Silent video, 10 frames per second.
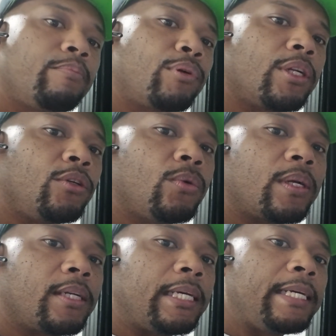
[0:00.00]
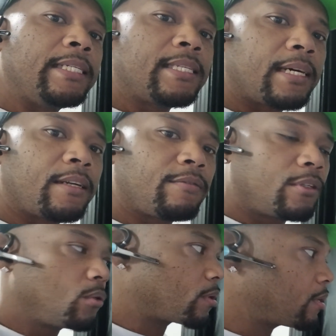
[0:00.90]
put a new one on the inside of the
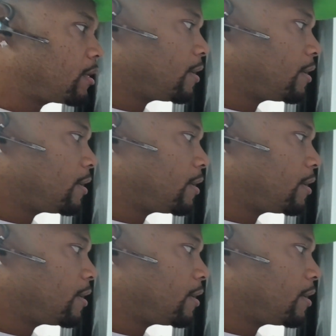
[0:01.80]
door.